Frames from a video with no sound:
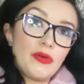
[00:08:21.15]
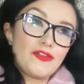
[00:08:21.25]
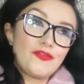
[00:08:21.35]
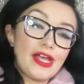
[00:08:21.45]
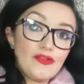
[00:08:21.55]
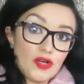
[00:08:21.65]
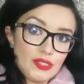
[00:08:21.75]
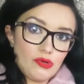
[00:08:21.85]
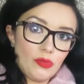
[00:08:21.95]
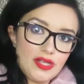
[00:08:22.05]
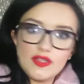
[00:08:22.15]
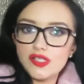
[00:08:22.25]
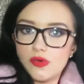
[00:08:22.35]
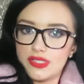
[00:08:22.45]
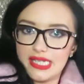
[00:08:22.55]
My favourite is probably the
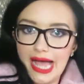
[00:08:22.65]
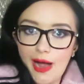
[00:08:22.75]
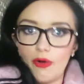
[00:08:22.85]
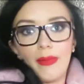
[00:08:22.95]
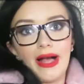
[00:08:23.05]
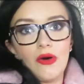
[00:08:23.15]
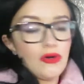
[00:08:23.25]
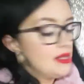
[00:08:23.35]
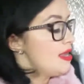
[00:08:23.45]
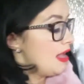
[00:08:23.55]
salted caramel,